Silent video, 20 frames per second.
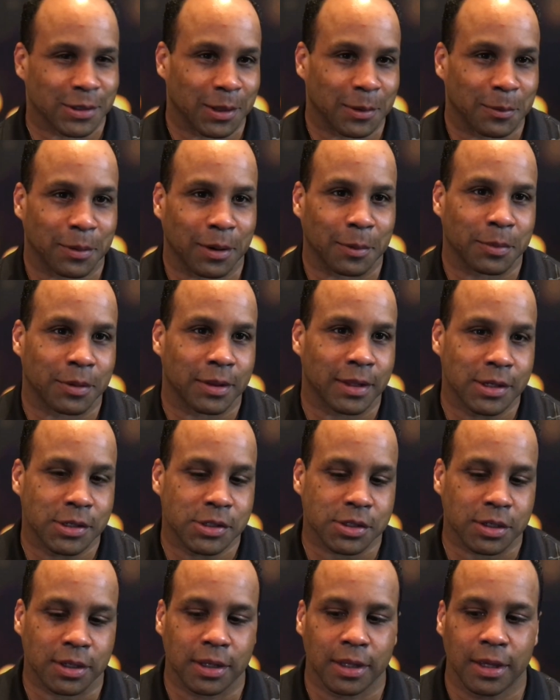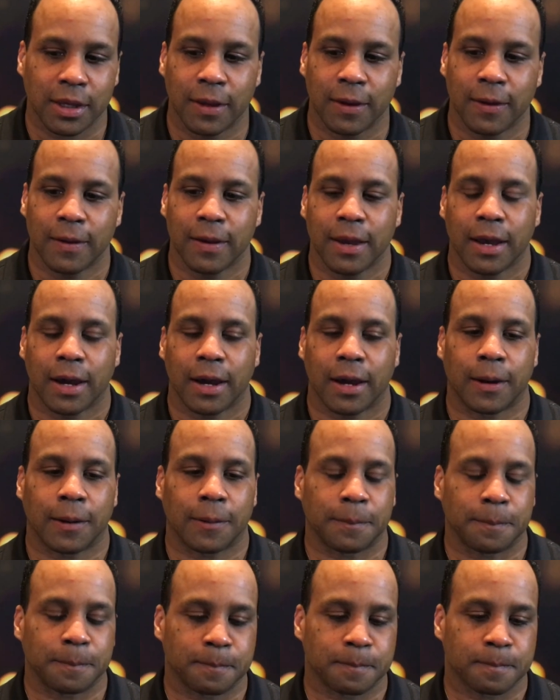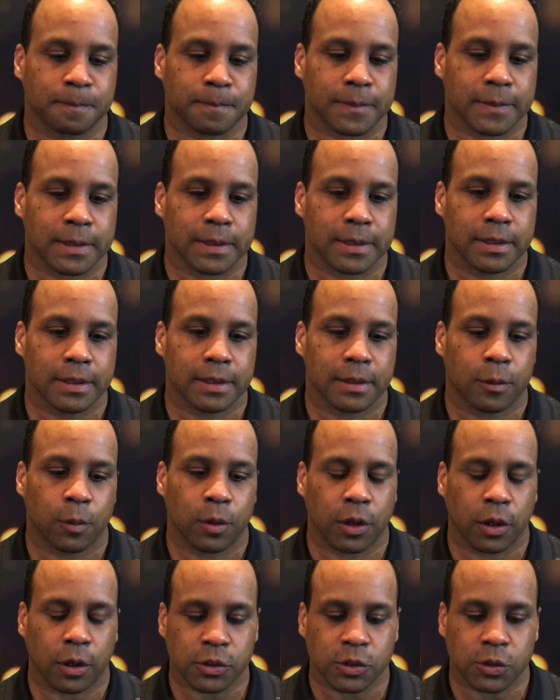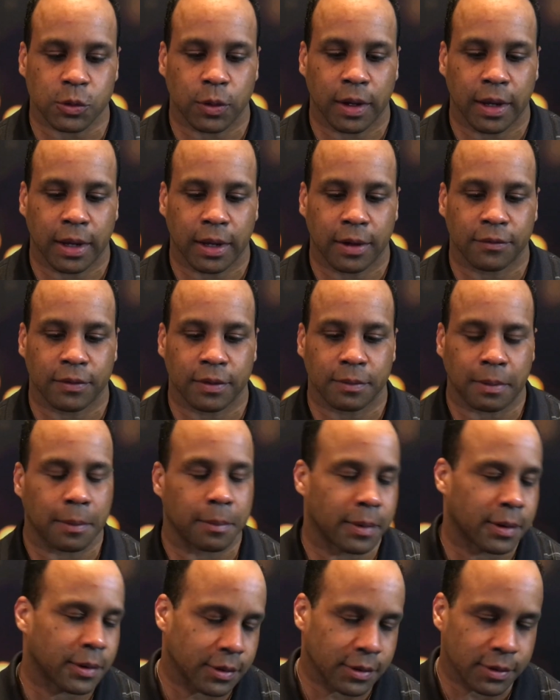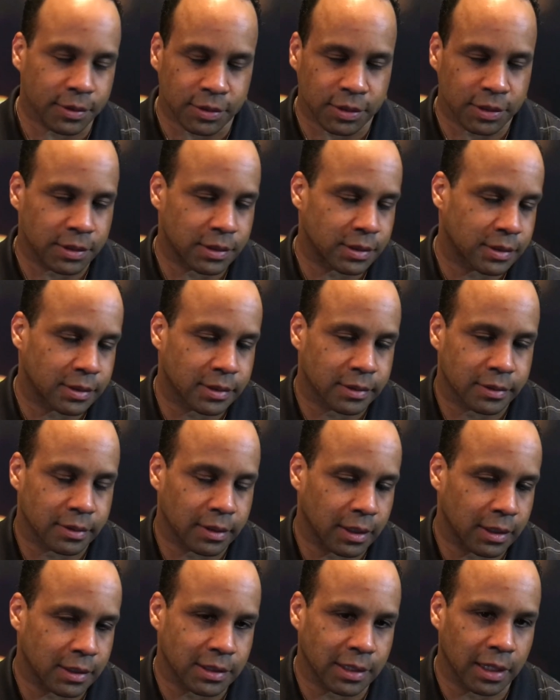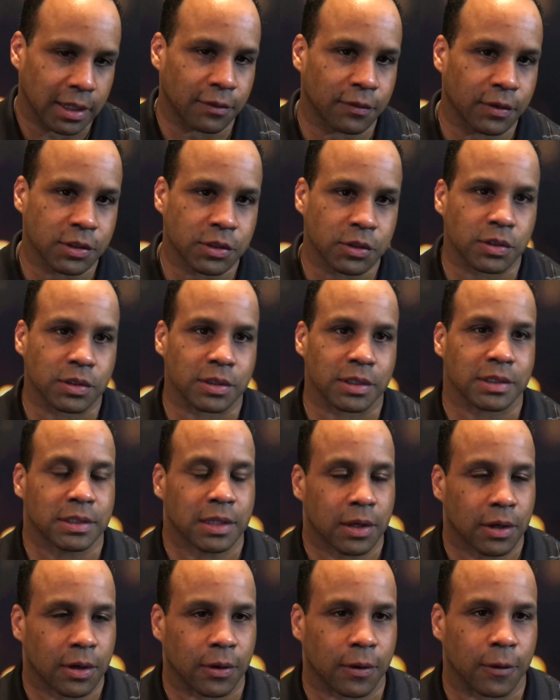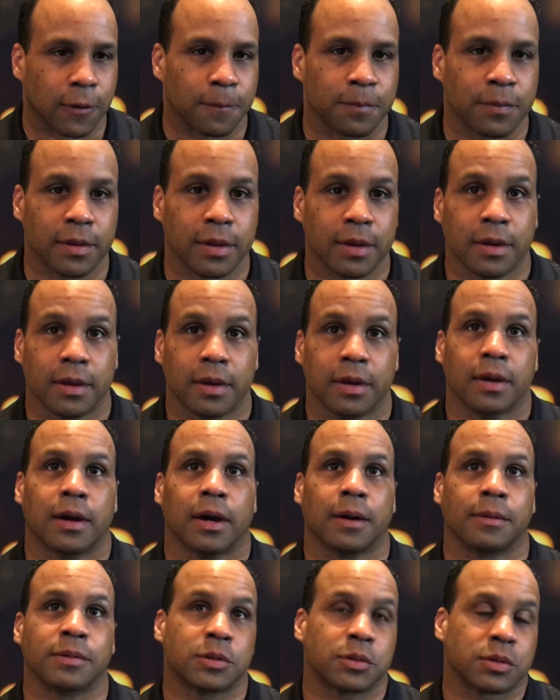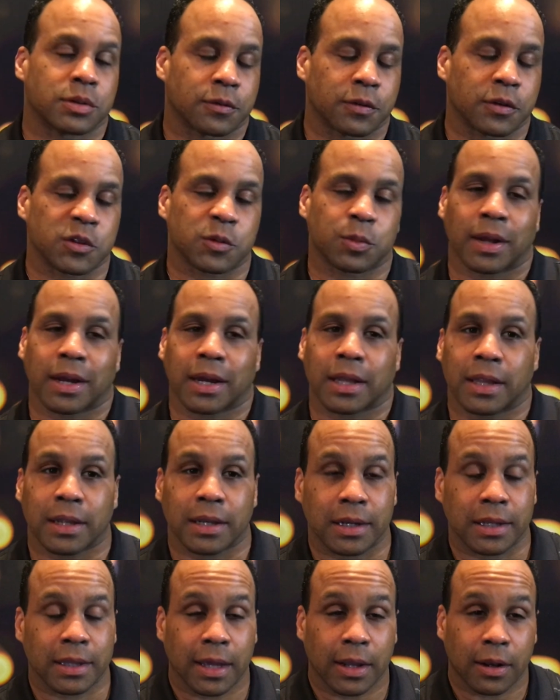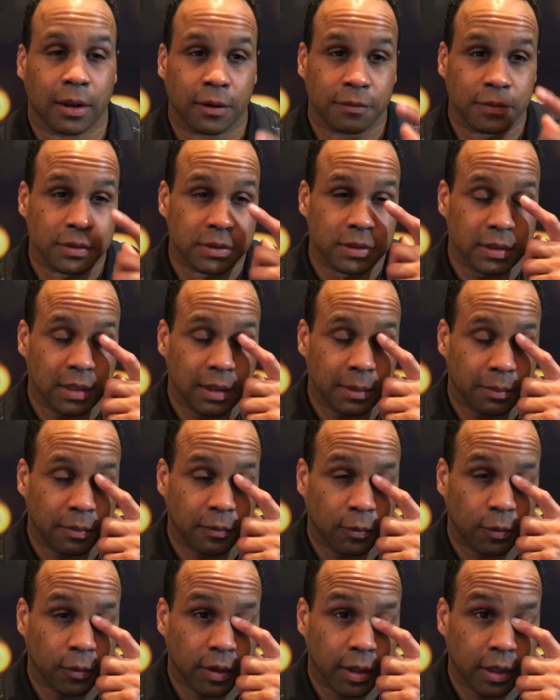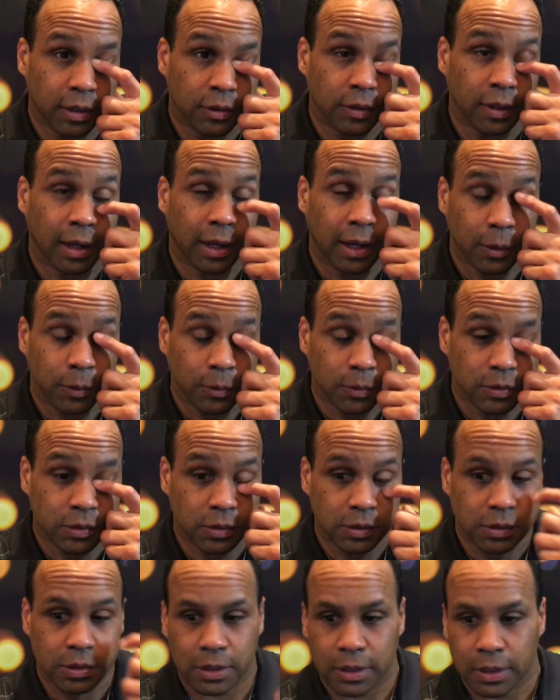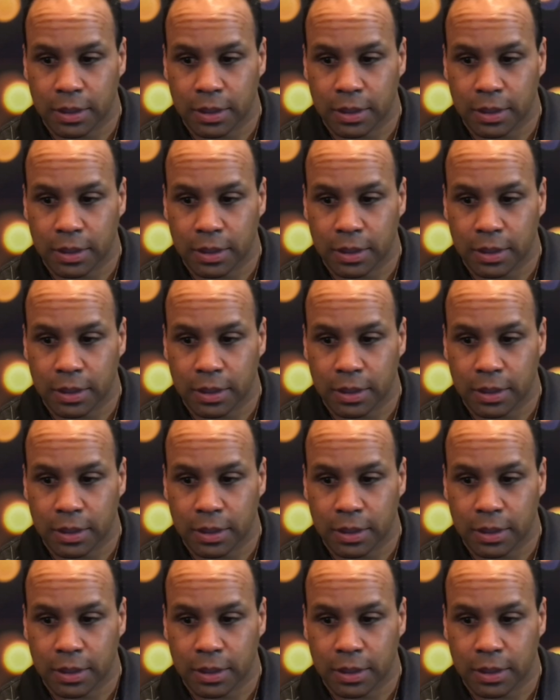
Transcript: of the population. Um, we also have uh, my mother, she's a state official, she's a senator. Um, she was the first black elected to that office, and before that to the House